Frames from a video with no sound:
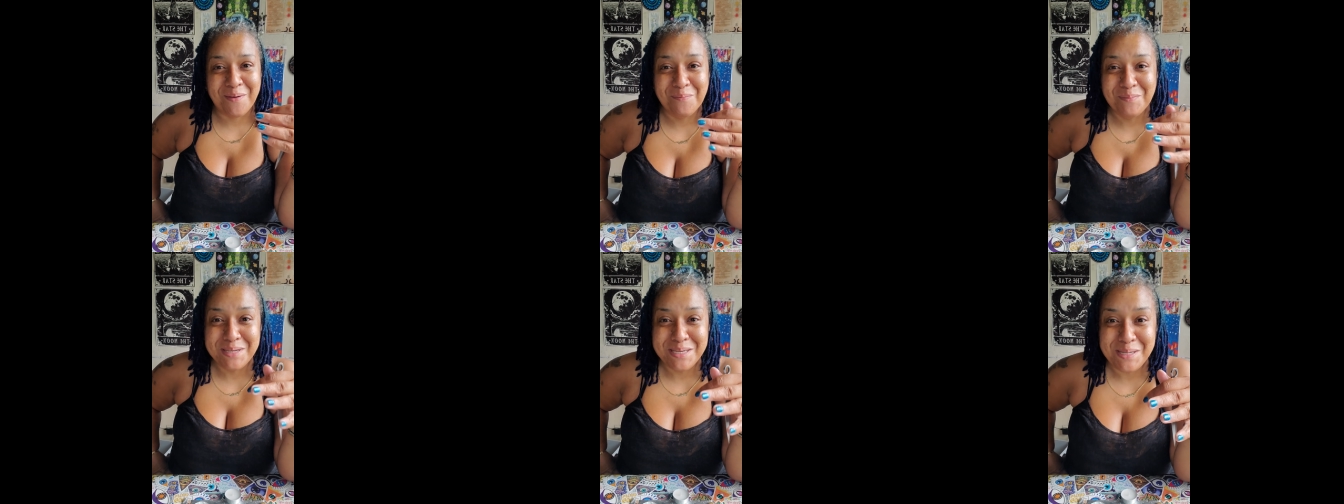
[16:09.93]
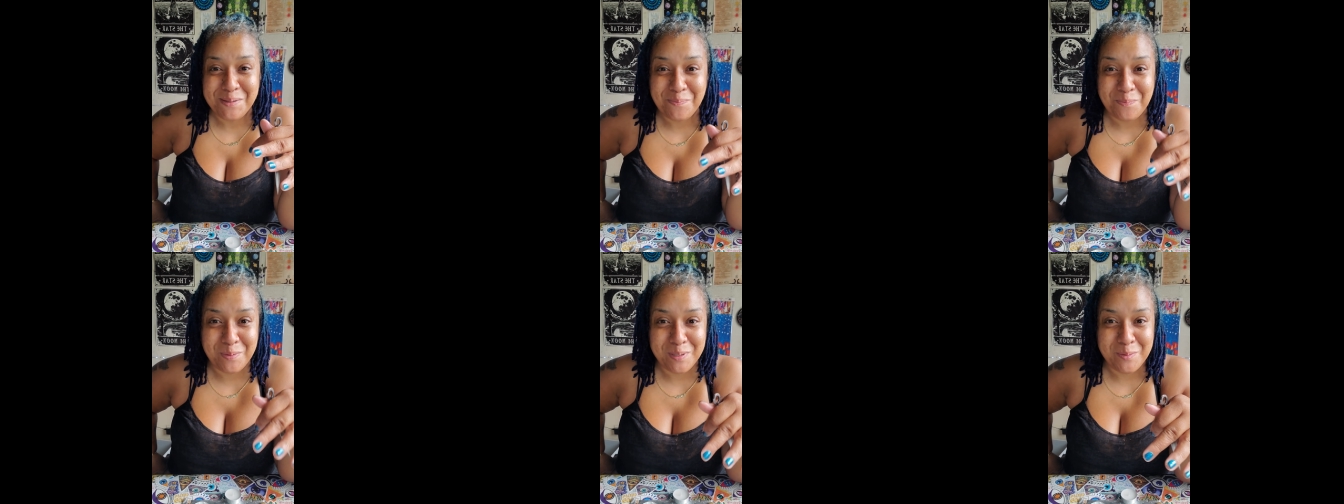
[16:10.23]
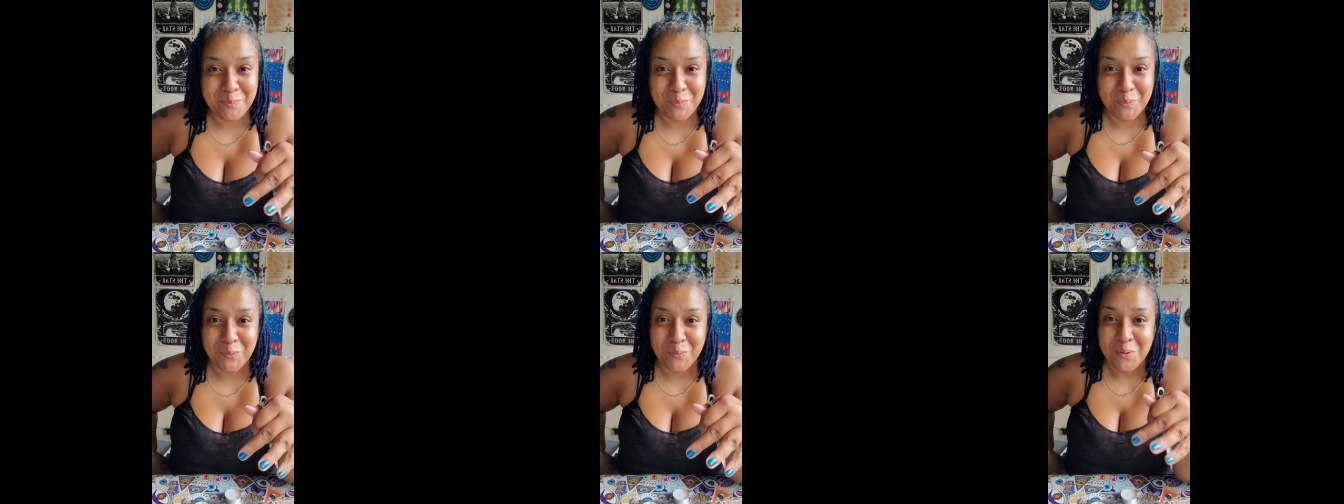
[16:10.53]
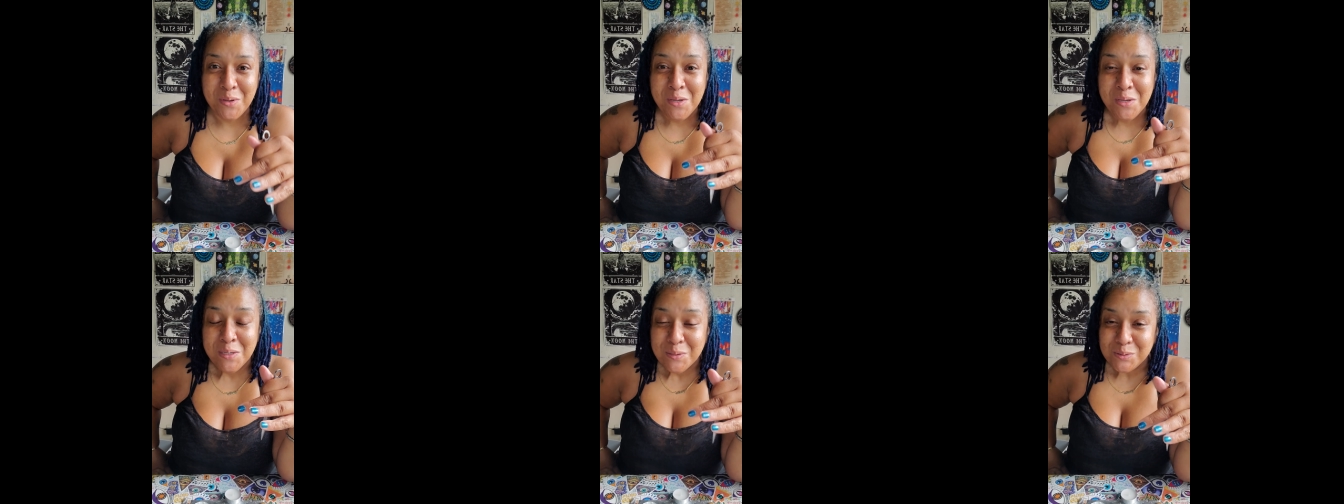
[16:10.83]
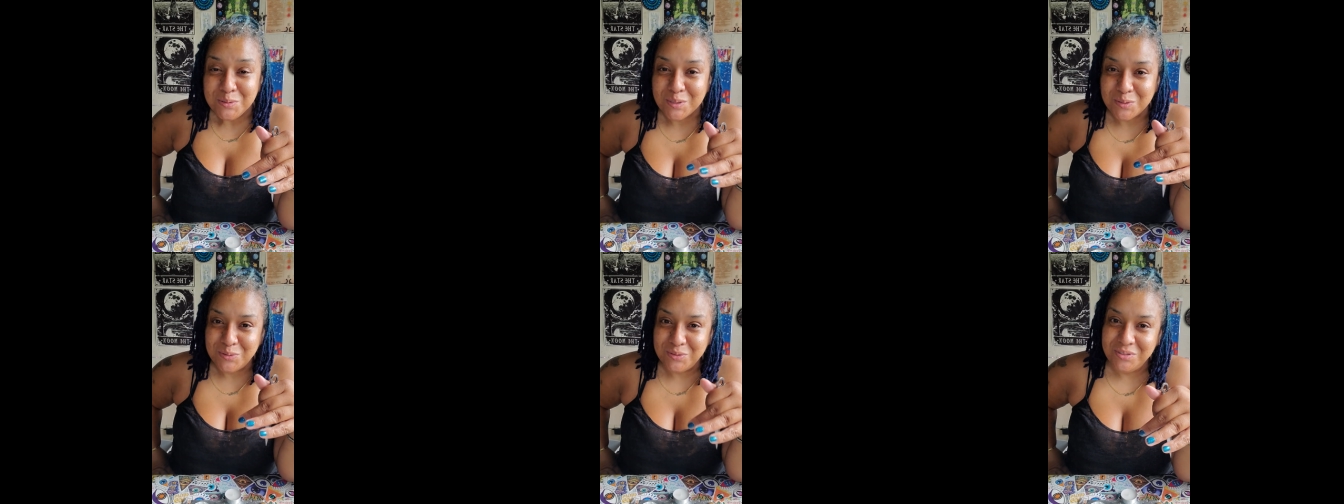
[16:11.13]
how many people
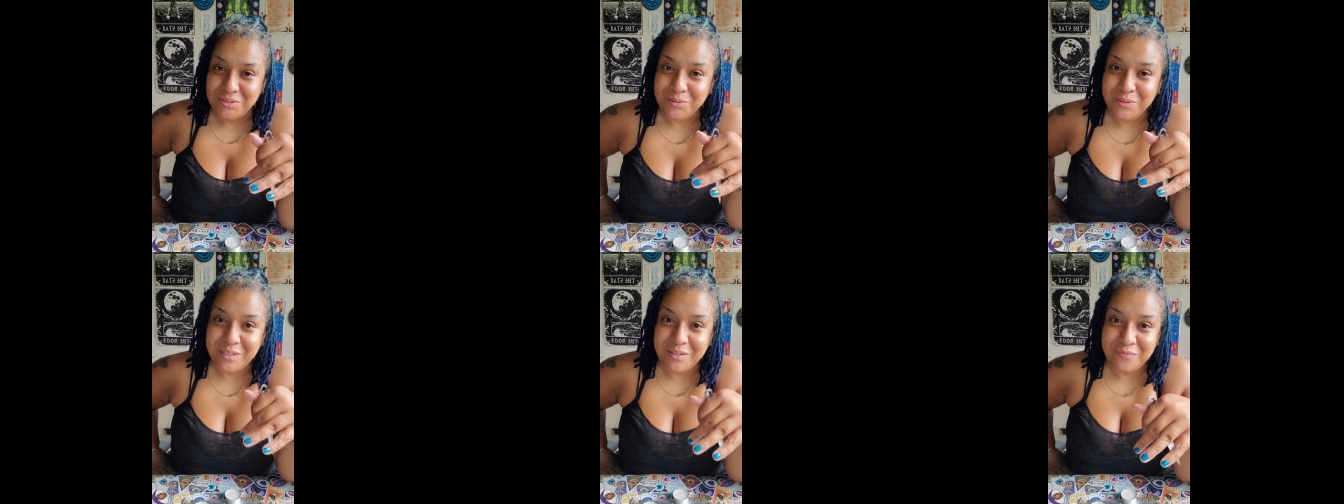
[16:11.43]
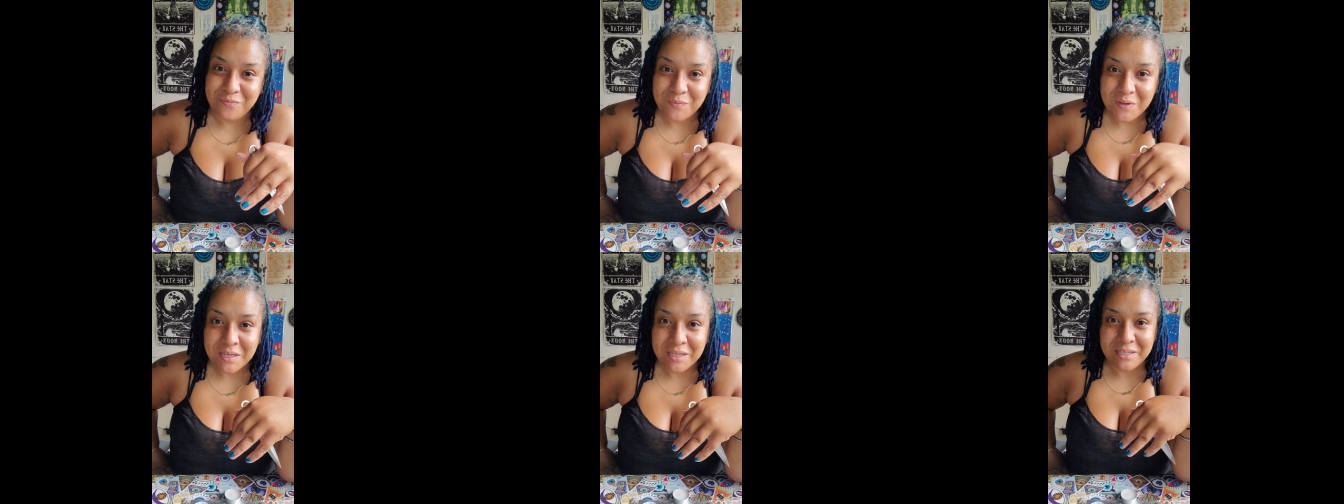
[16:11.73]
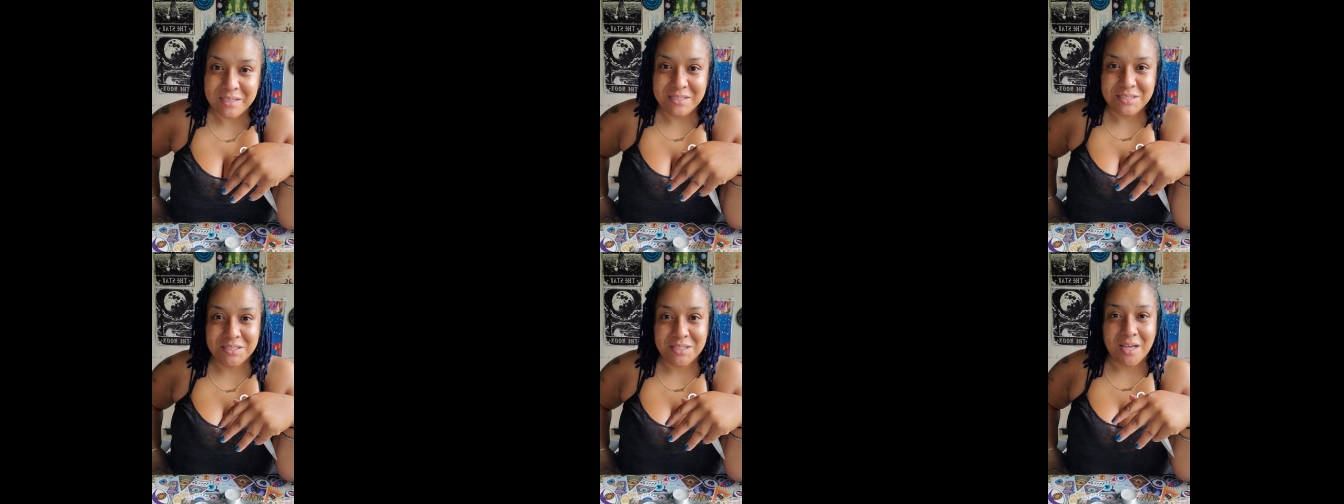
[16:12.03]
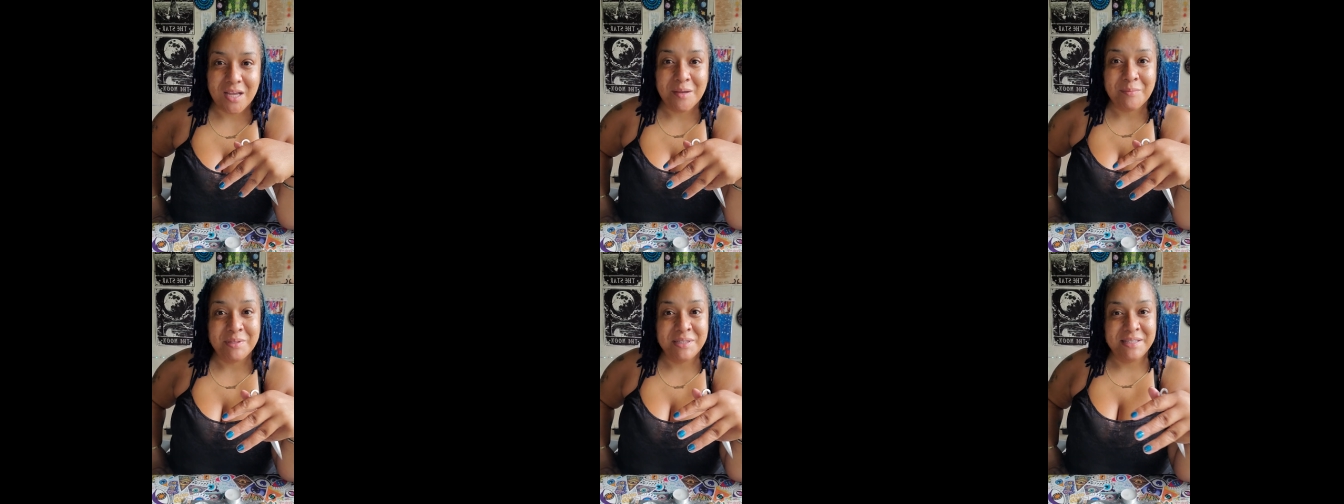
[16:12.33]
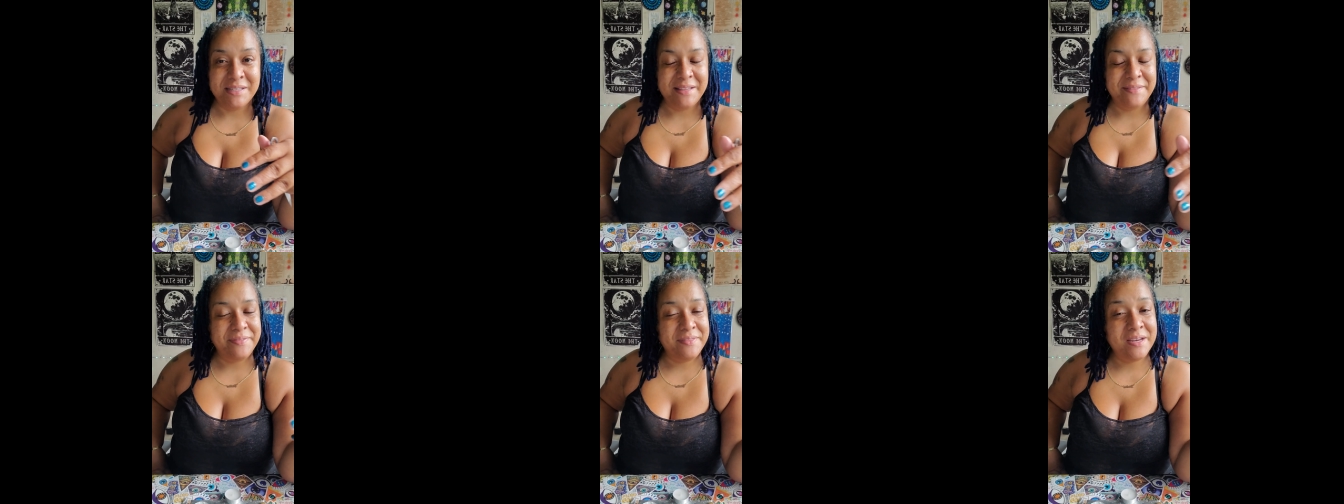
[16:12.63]
don't do their fucking job.
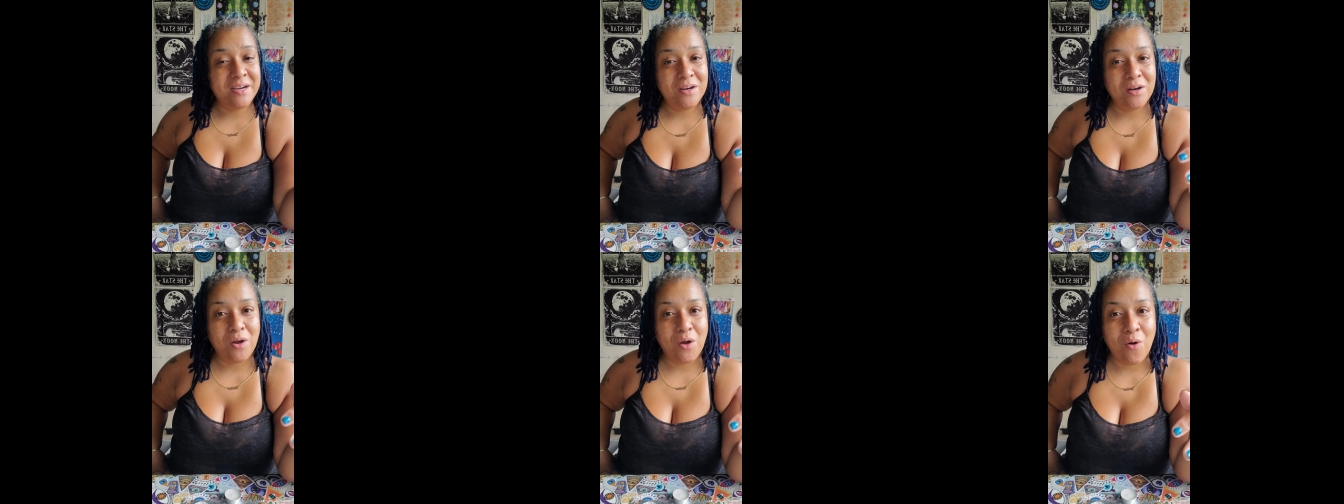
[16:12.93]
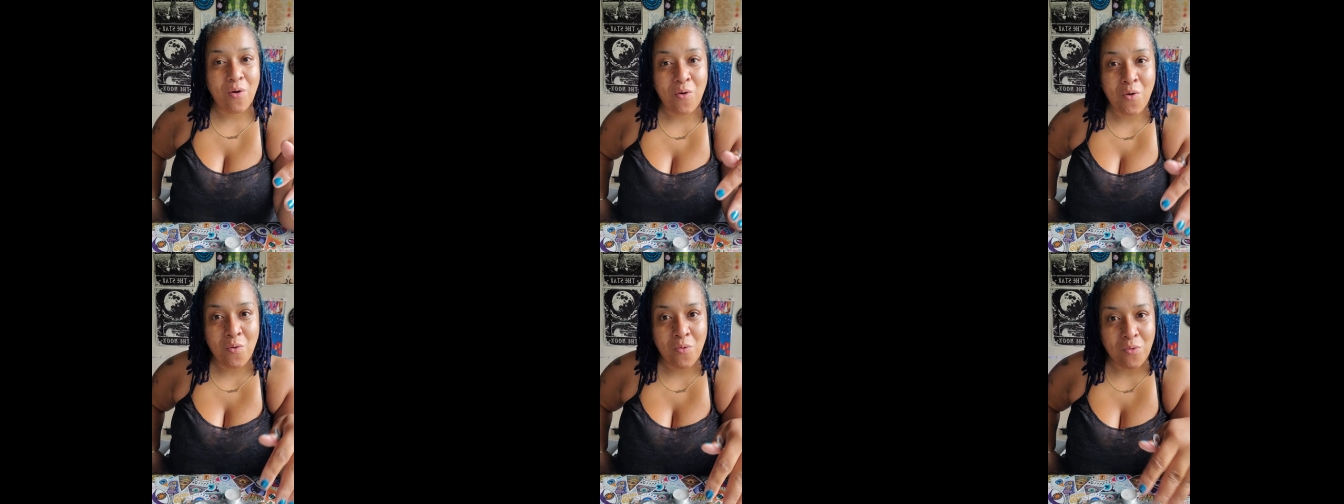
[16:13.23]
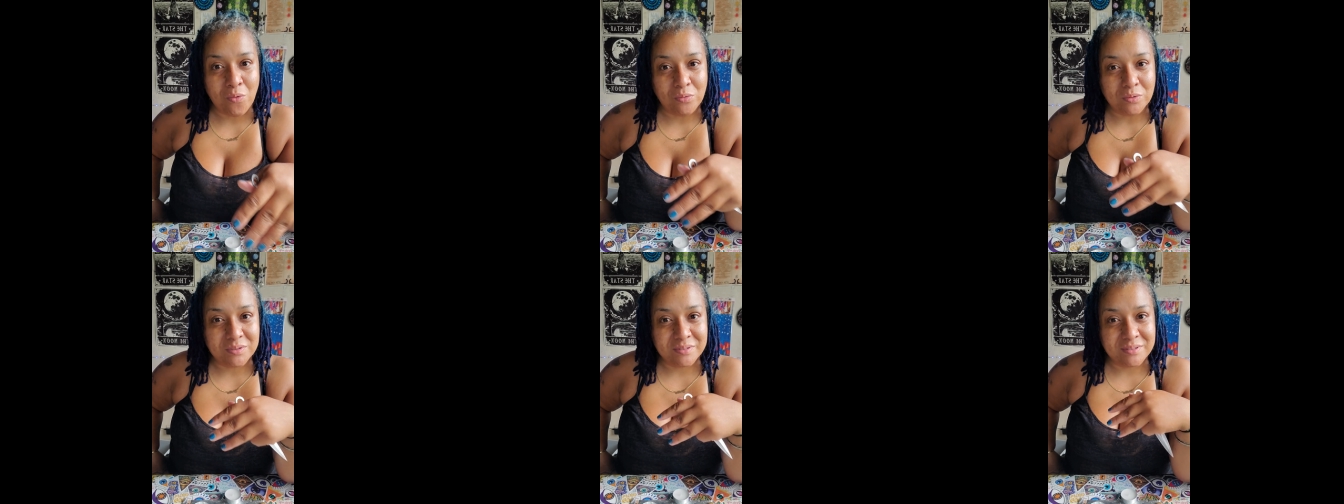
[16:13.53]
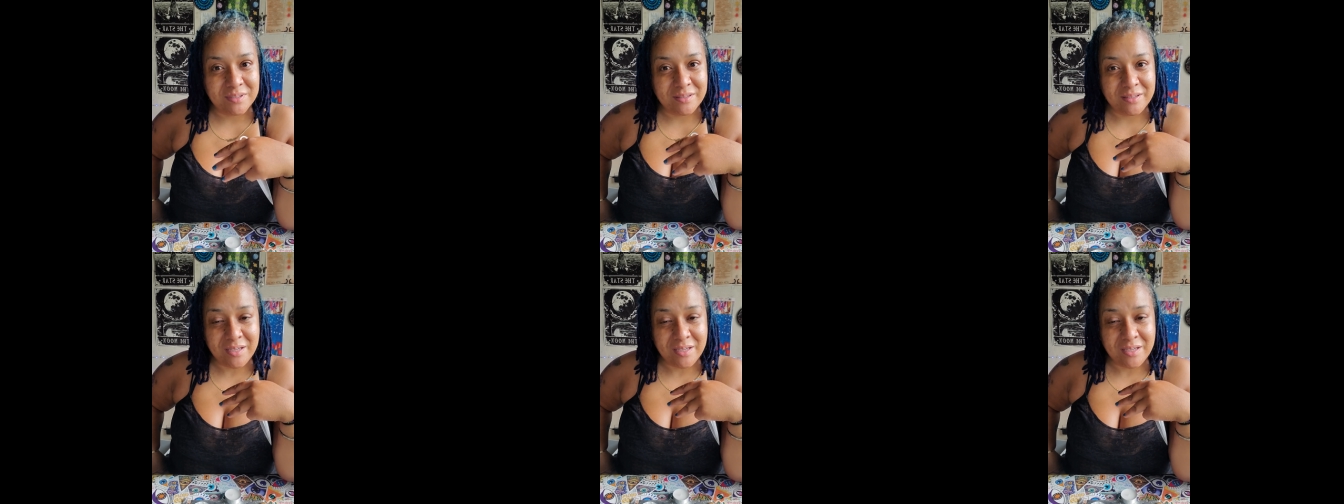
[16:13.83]
They're old.